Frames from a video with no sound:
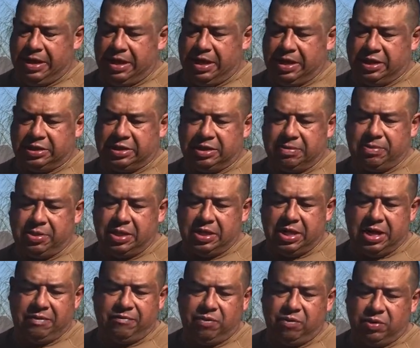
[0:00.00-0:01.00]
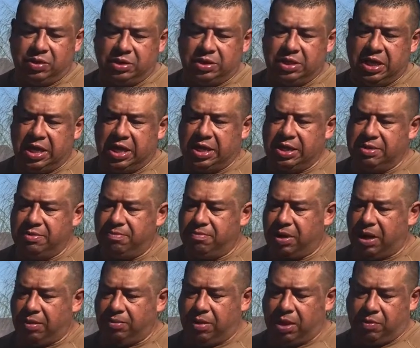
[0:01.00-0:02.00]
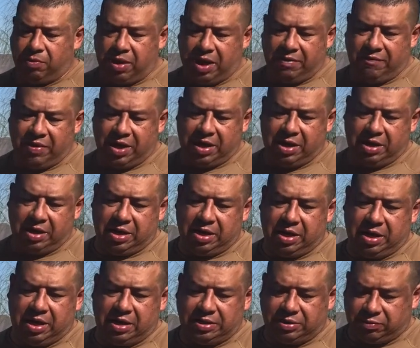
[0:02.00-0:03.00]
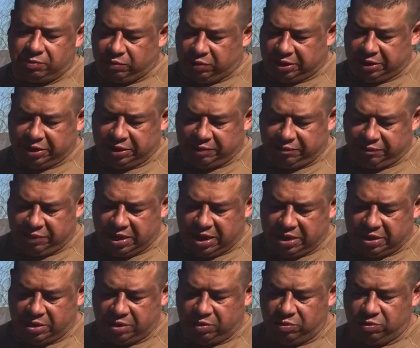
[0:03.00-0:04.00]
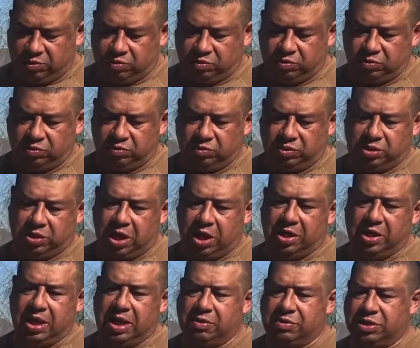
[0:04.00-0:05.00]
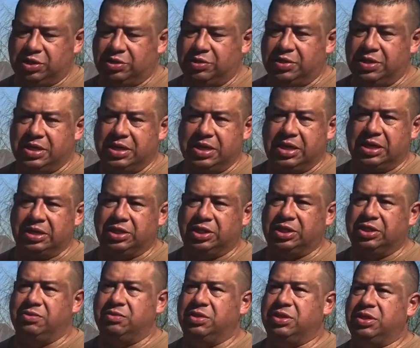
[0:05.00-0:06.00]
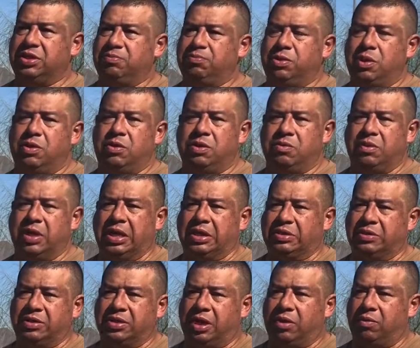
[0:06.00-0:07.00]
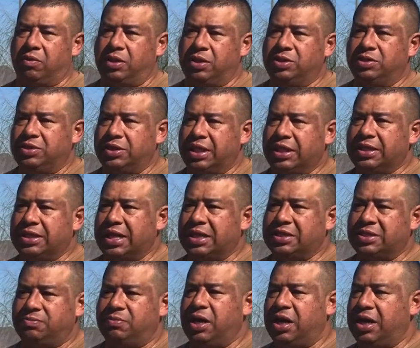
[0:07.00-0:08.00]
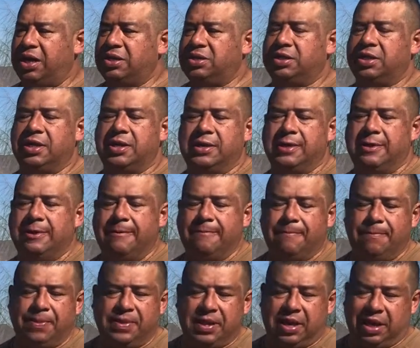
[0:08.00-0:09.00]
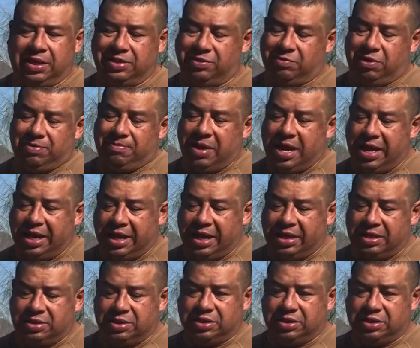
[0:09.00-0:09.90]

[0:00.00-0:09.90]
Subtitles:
It's something that I've always done. My wife has a really good friend who saw that I was doing it, and she was just blown away. She was like, "Where did you get that smudge?" I said, "Well, I make it."